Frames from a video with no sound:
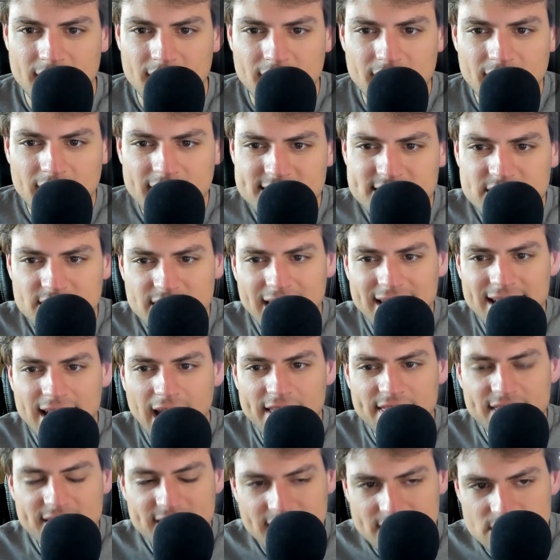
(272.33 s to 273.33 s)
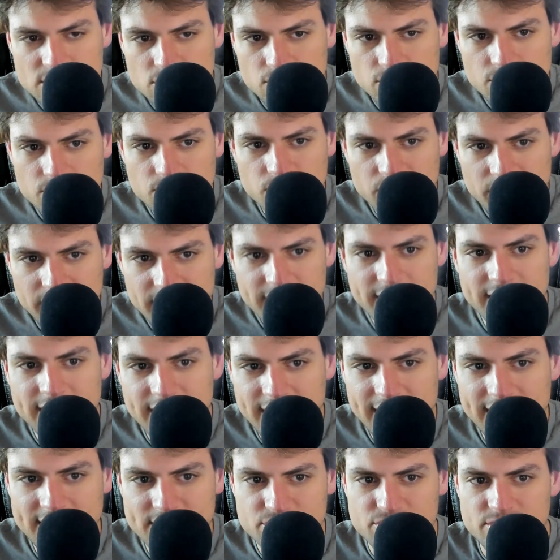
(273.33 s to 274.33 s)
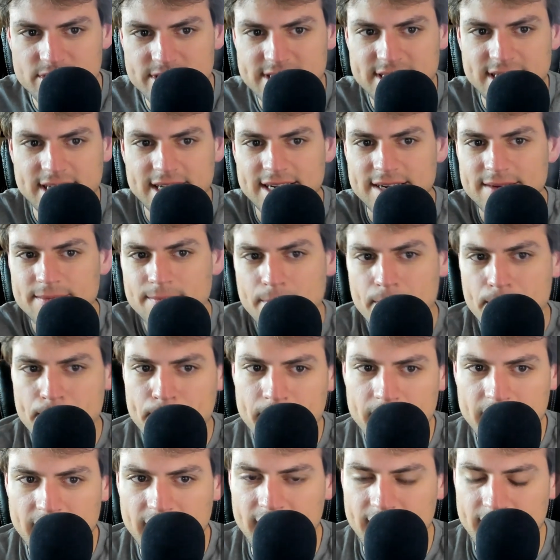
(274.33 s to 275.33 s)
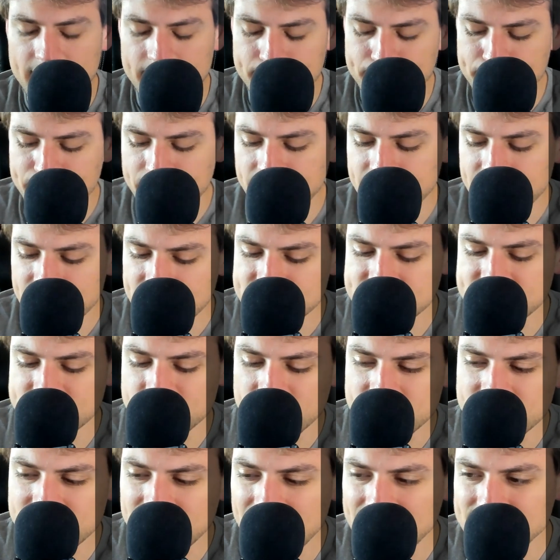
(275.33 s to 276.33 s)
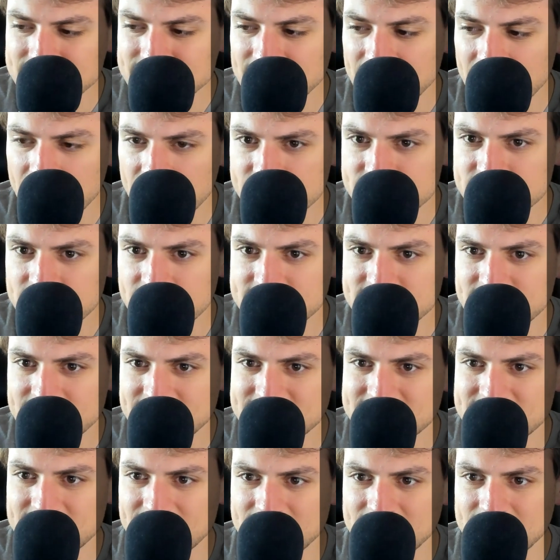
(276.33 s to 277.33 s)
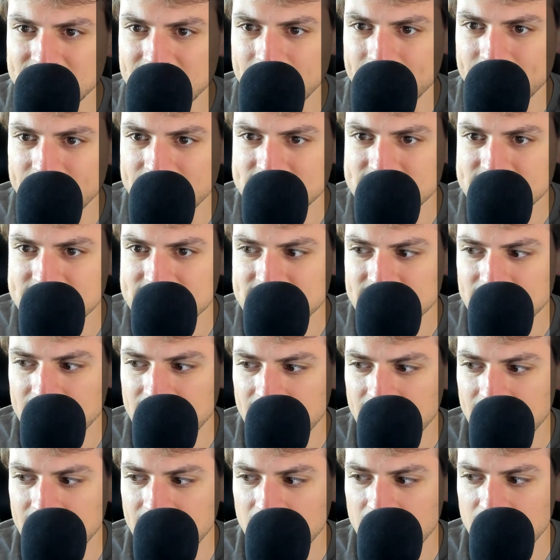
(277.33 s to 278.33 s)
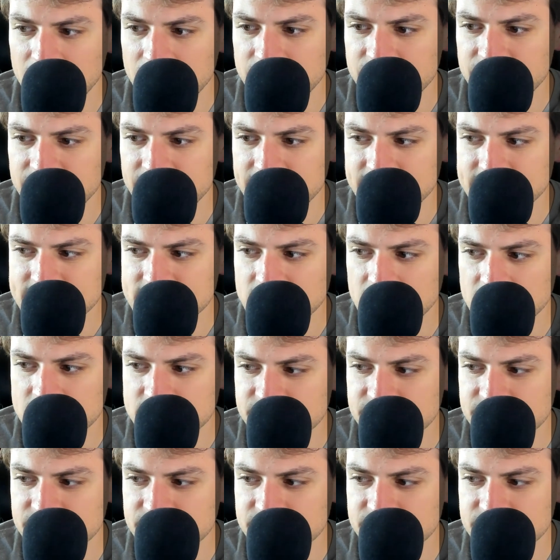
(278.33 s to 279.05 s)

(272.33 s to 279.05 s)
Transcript: And so that, I think that's really interesting um, because what that tells us is the limits of Intel's